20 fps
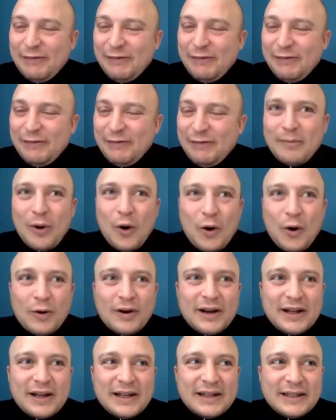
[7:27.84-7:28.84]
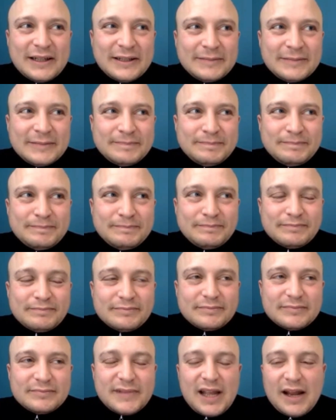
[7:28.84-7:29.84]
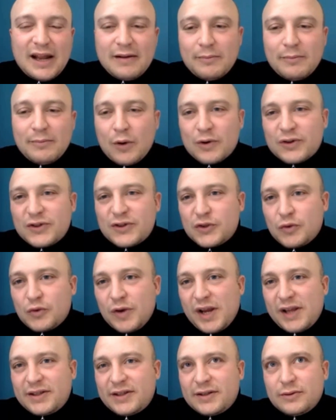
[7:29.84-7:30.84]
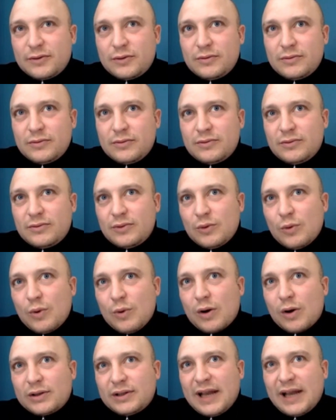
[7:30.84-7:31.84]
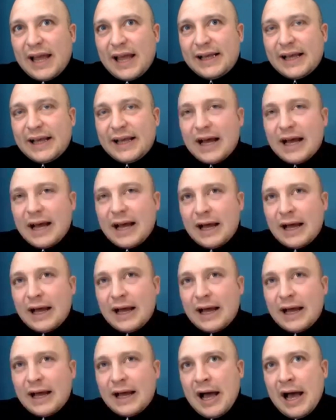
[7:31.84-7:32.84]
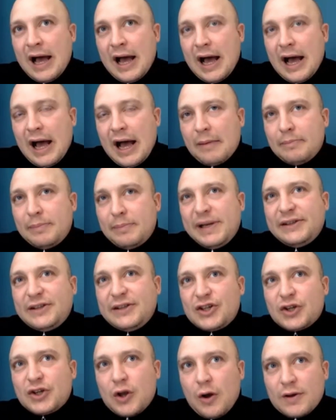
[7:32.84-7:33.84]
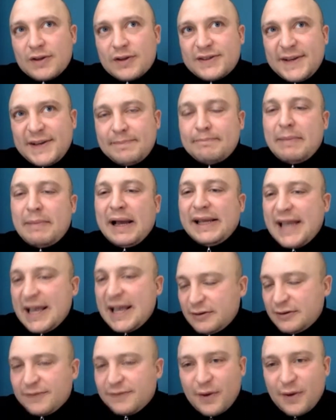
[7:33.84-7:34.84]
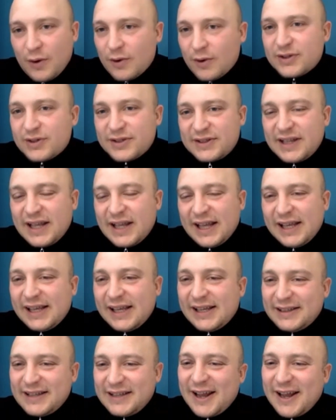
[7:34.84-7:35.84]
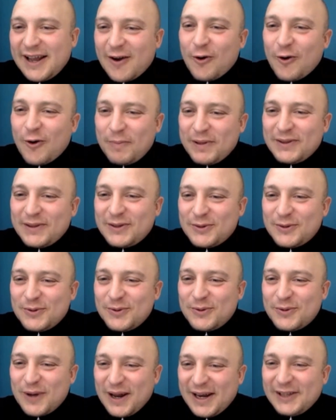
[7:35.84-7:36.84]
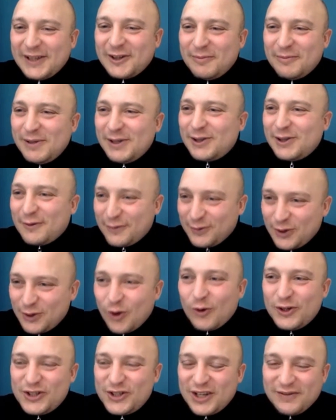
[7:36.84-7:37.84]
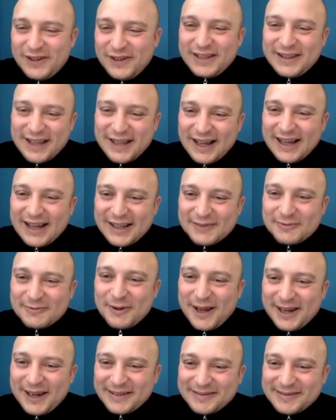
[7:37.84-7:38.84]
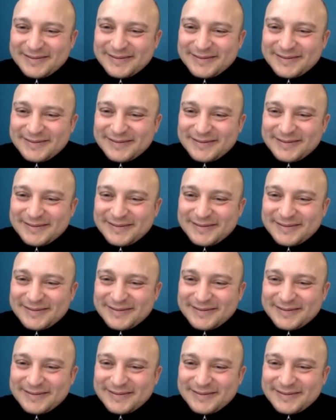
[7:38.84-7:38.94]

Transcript: they are more, um, they are more strict toward like a a British concept, but yes, of course, they, they are open to a little bit of dolce vita as well.